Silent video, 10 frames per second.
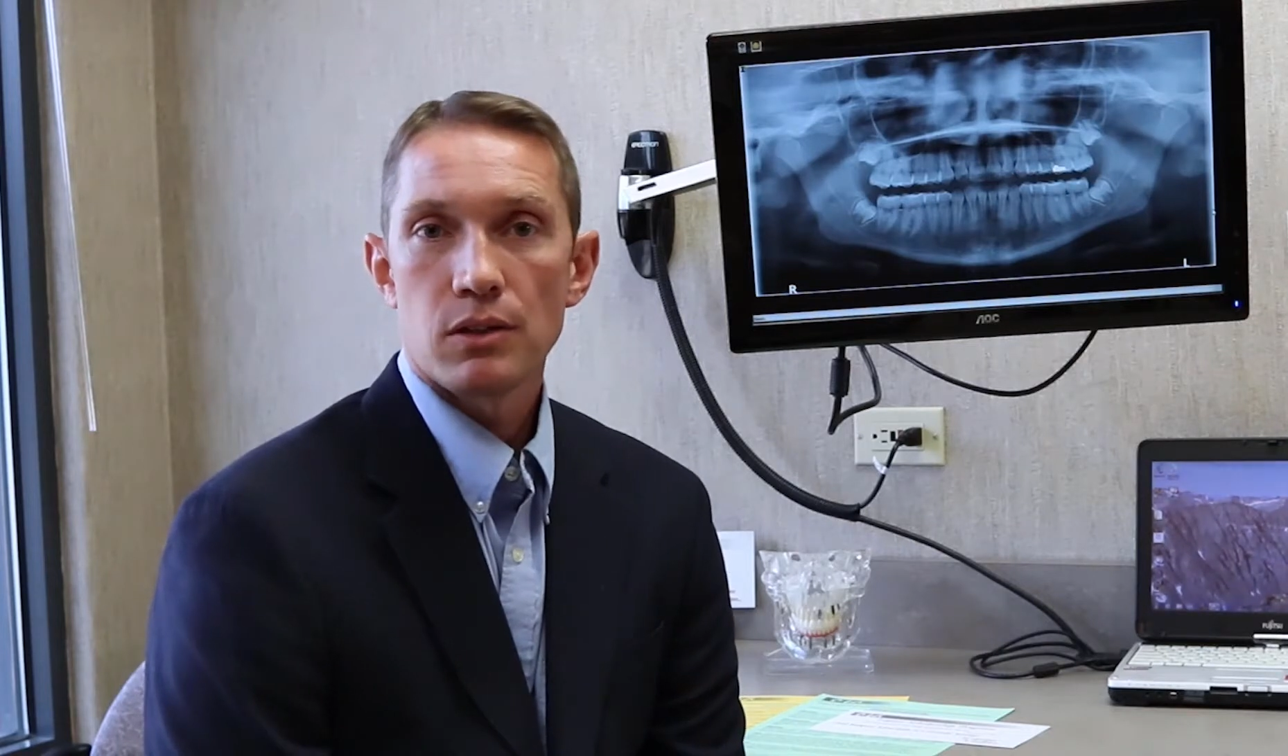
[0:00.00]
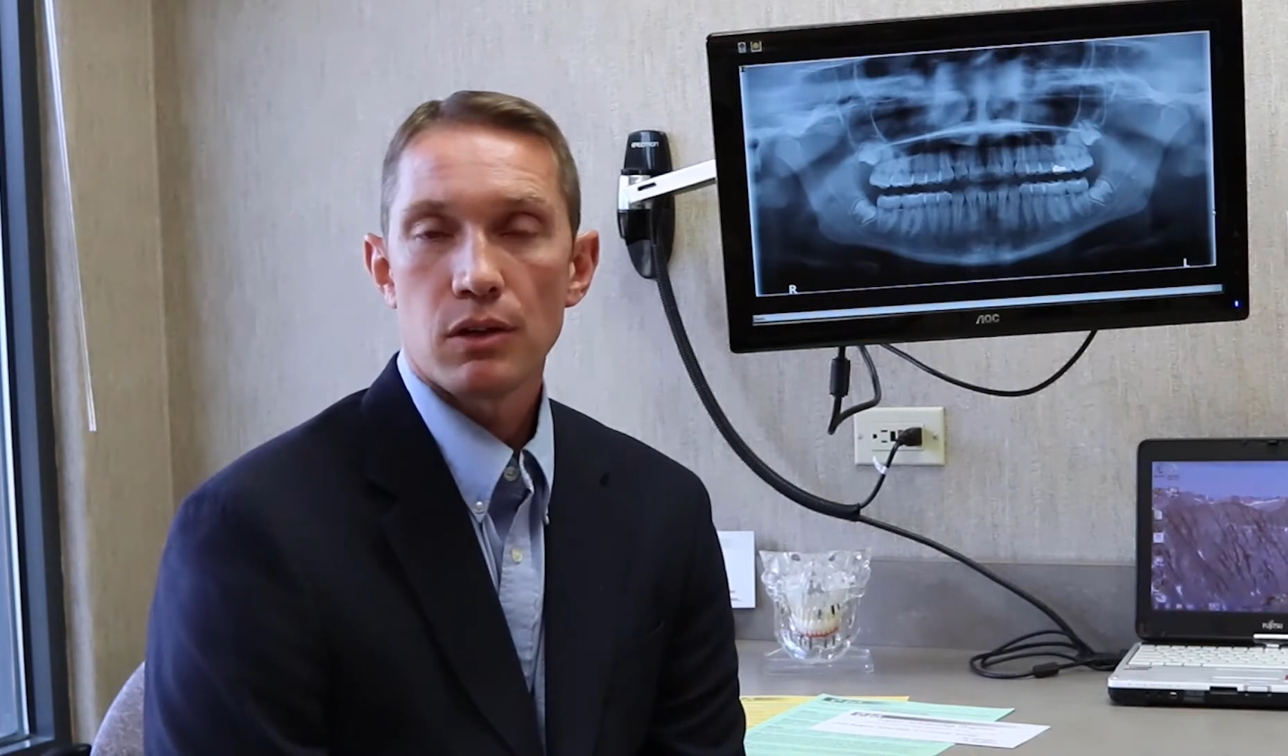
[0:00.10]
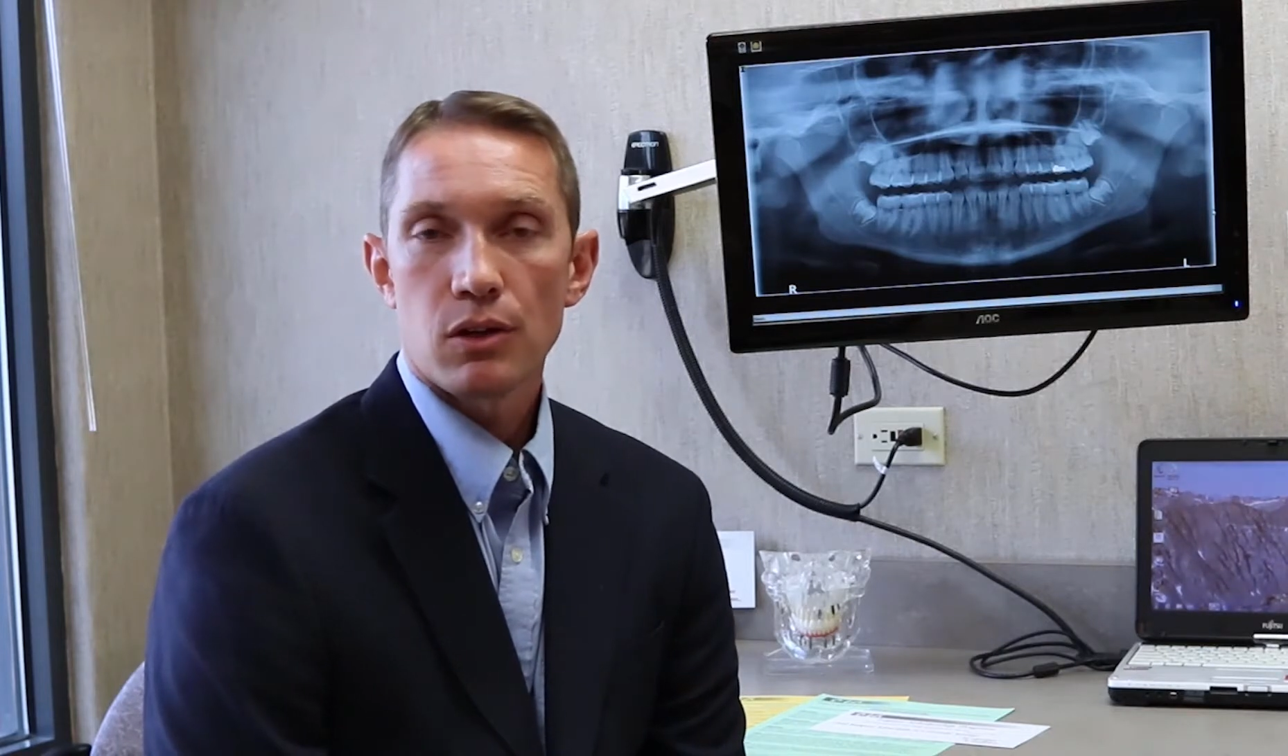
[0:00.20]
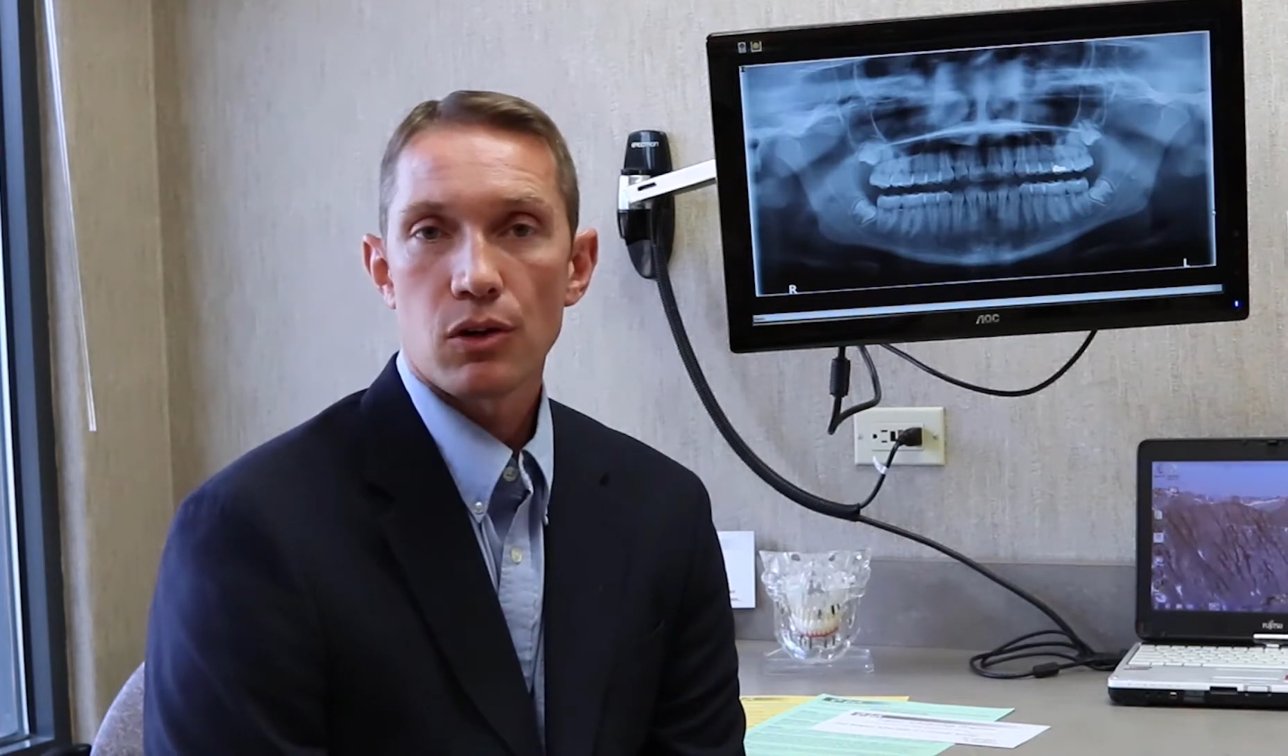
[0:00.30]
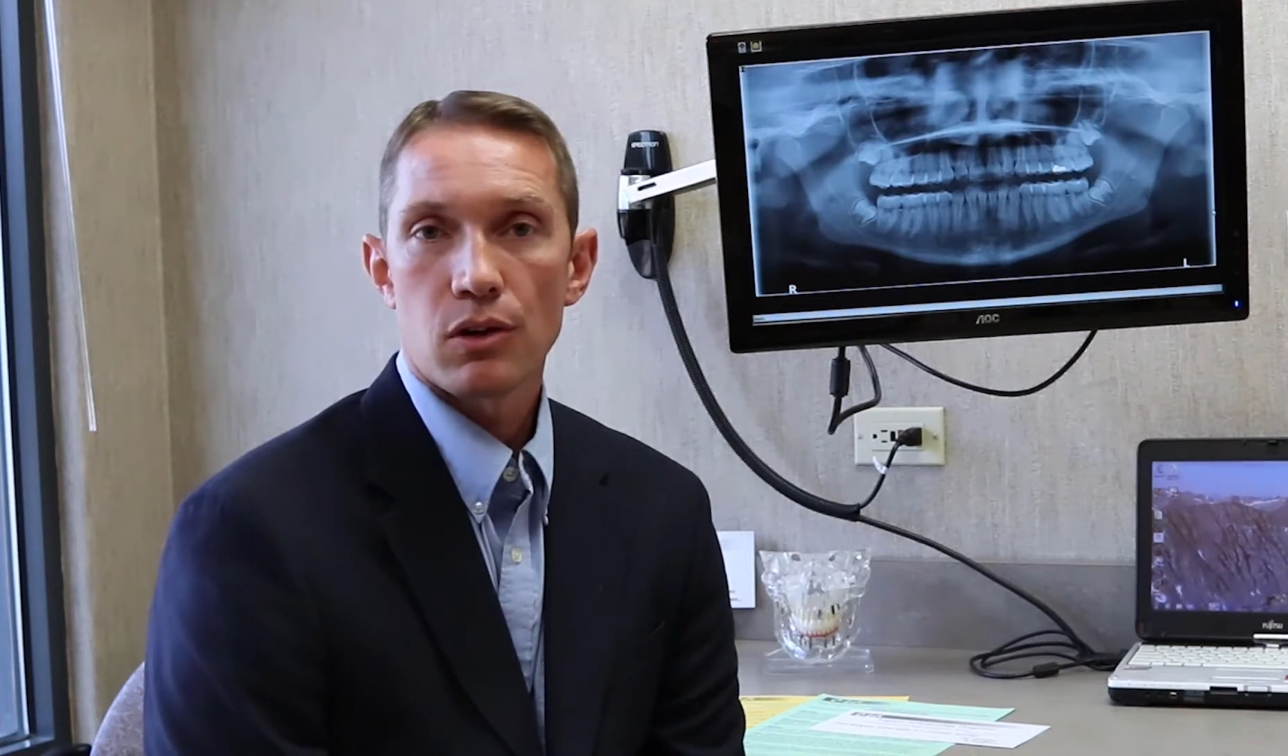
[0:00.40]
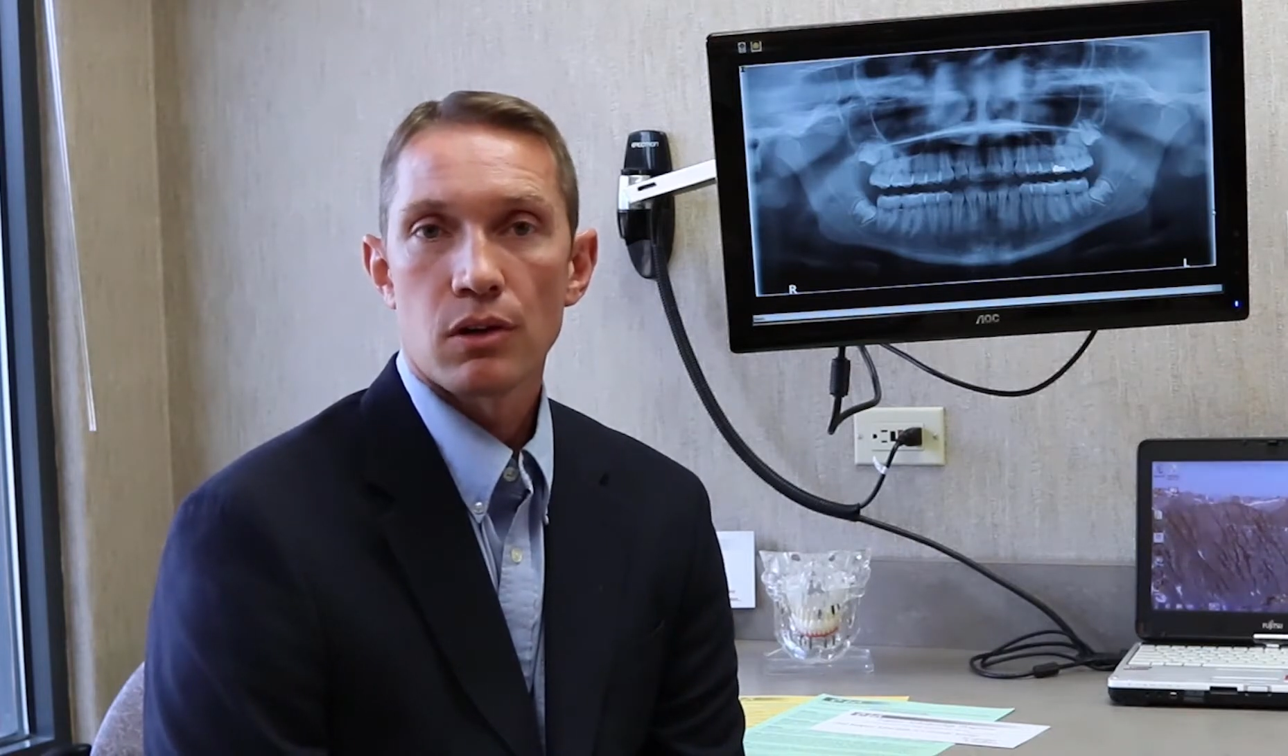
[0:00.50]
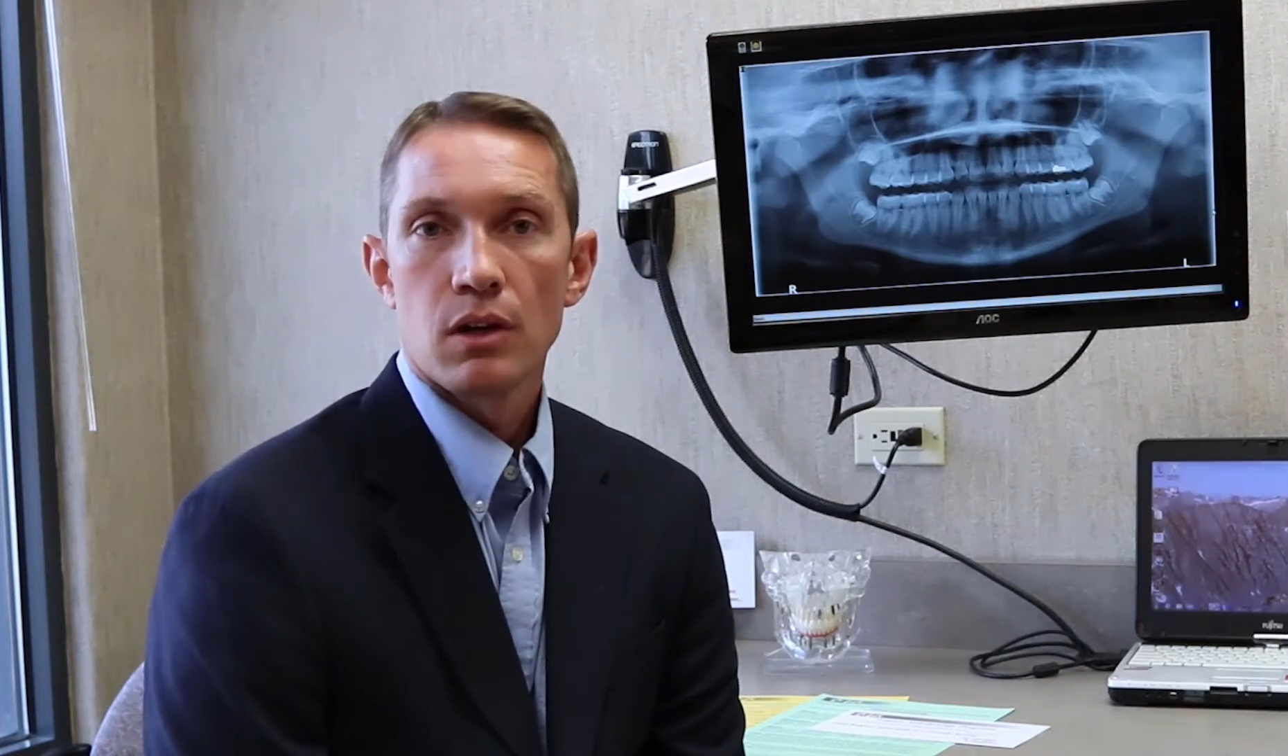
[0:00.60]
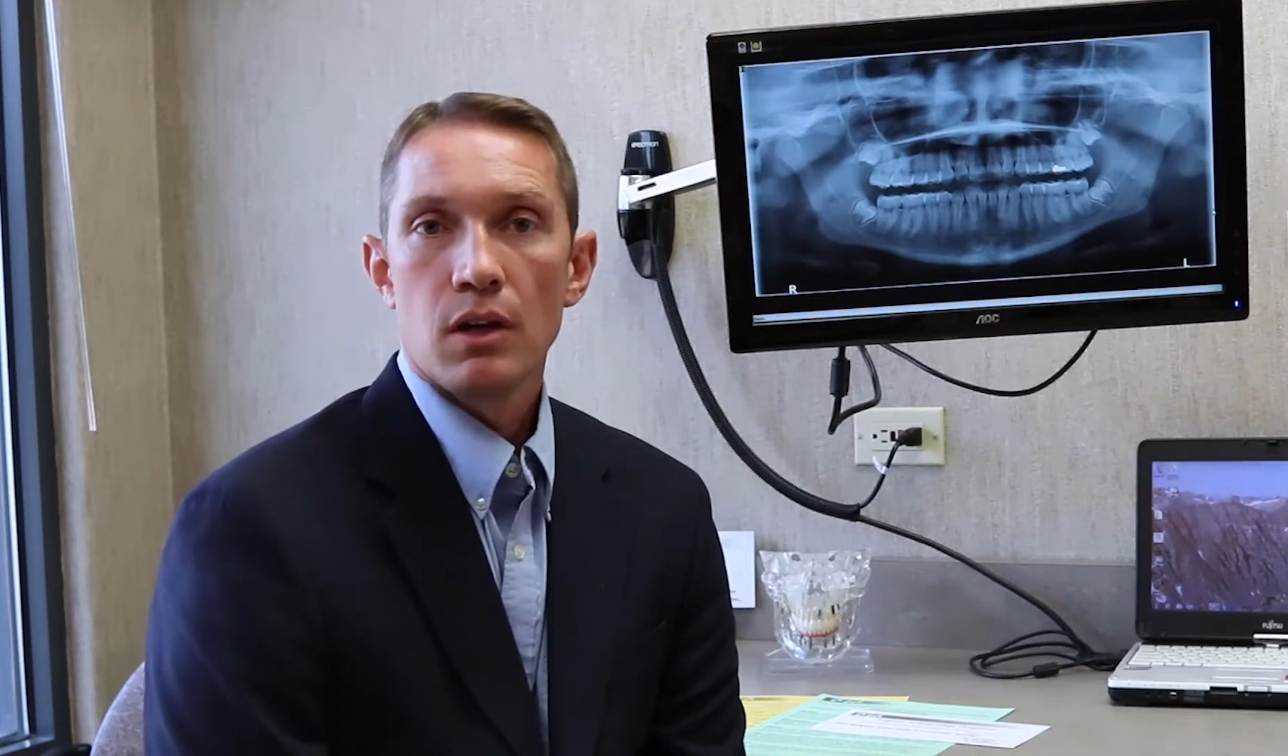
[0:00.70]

to occur,